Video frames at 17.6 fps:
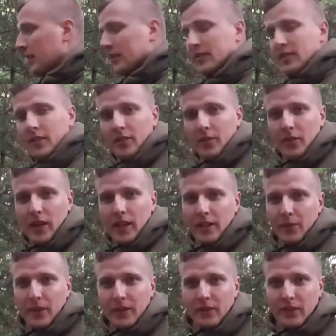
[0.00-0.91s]
So
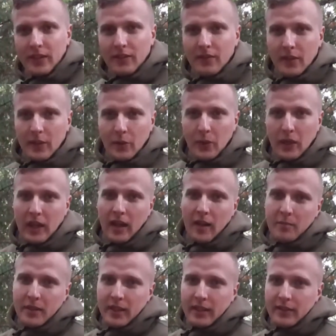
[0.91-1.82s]
anyway, to give you a quick
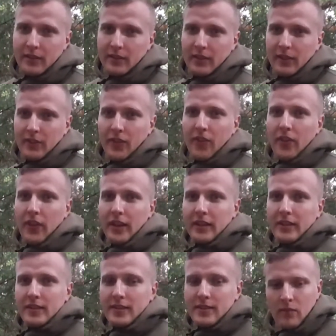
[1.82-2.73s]
update on, on
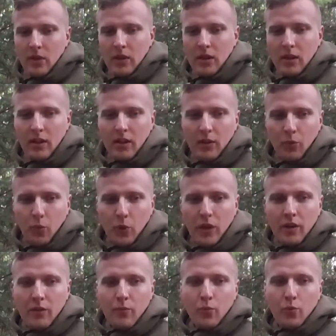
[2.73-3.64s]
things,
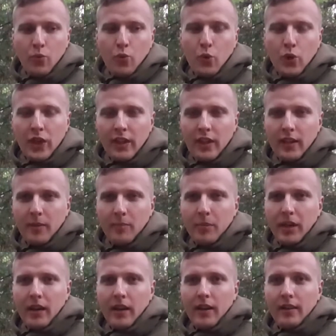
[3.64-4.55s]
we are really
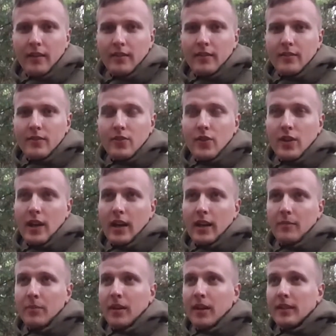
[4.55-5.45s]
behind
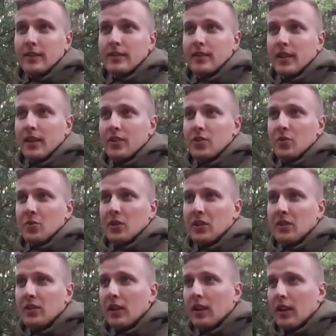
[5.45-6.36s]
track, behind
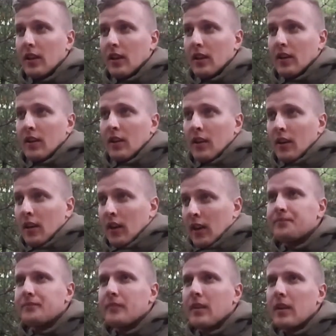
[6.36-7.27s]
schedule.
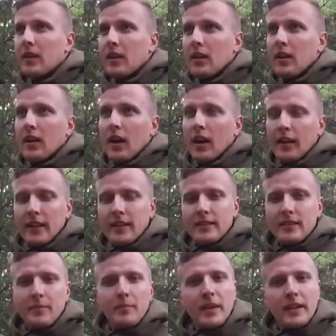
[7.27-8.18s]
I
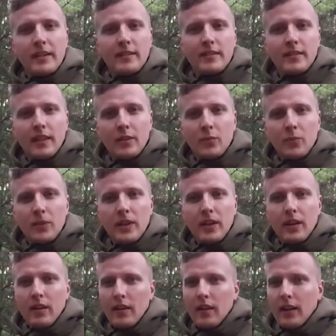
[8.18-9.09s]
estimate that we
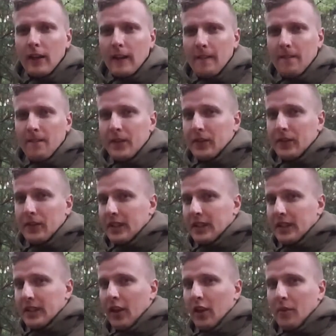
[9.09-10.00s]
are like
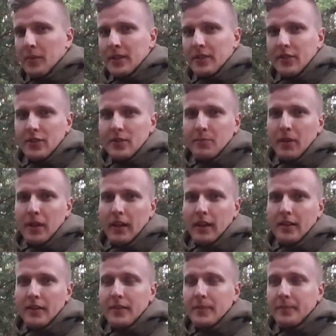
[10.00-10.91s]
fifteen kilometers
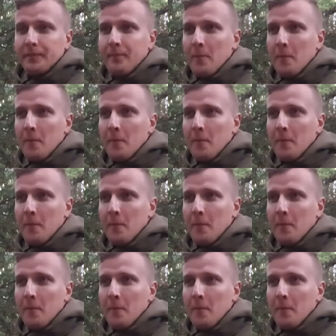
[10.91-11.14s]
behind,